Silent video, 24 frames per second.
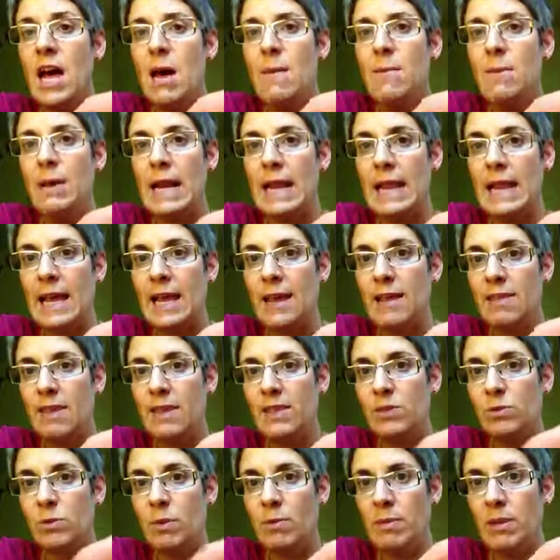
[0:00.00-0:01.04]
But I like
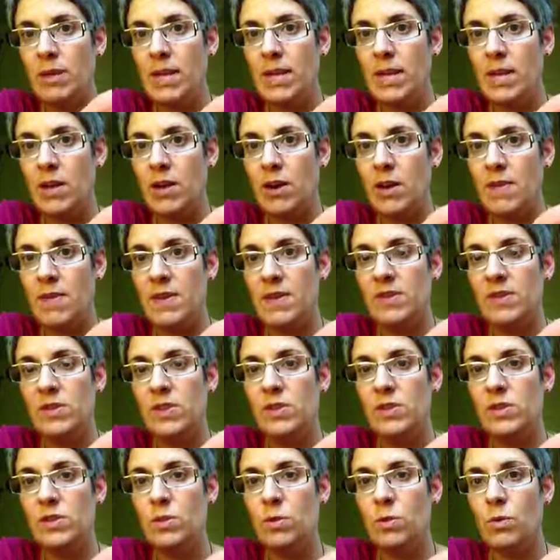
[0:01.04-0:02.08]
this woman here, and this
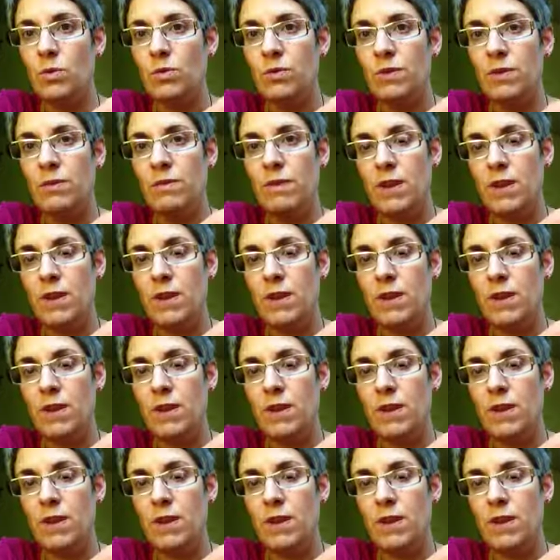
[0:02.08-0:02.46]
is the